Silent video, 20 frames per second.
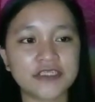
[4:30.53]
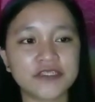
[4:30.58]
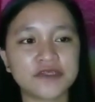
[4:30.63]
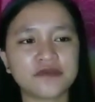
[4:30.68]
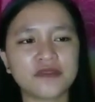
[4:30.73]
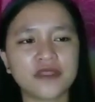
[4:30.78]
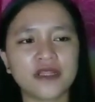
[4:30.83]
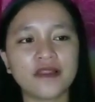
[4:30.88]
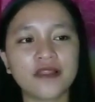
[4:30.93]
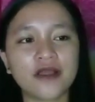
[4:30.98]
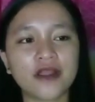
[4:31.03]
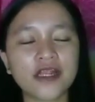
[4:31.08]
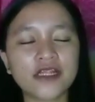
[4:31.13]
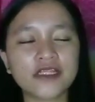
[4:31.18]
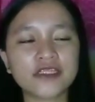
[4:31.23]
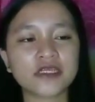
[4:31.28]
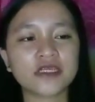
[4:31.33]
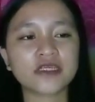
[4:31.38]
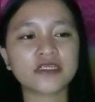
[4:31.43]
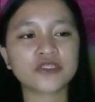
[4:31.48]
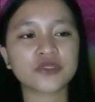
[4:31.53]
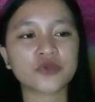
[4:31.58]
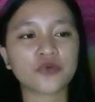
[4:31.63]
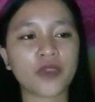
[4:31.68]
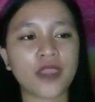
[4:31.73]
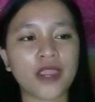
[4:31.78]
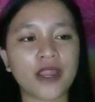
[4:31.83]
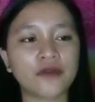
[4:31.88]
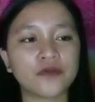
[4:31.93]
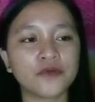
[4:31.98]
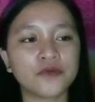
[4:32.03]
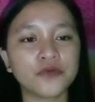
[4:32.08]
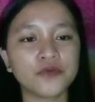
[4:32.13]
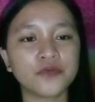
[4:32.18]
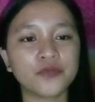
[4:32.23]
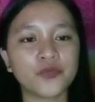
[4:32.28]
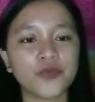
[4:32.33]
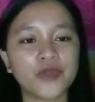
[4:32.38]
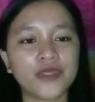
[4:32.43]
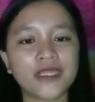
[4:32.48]
So the large square
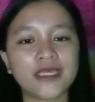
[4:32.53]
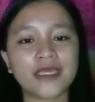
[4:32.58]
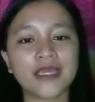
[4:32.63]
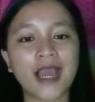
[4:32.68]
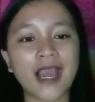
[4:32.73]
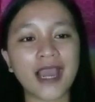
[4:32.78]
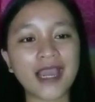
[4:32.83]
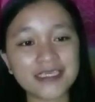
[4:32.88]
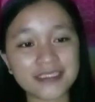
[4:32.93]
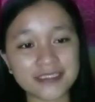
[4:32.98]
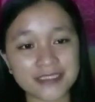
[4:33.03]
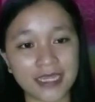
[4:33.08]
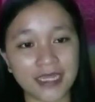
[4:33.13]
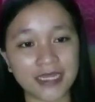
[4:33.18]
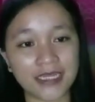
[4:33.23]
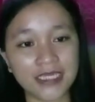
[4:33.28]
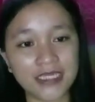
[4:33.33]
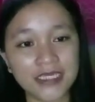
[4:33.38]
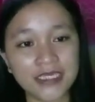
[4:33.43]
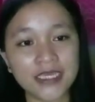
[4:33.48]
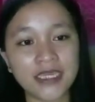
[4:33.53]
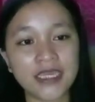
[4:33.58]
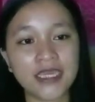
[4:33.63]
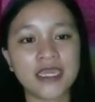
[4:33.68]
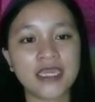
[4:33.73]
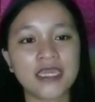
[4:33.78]
room with a high ceiling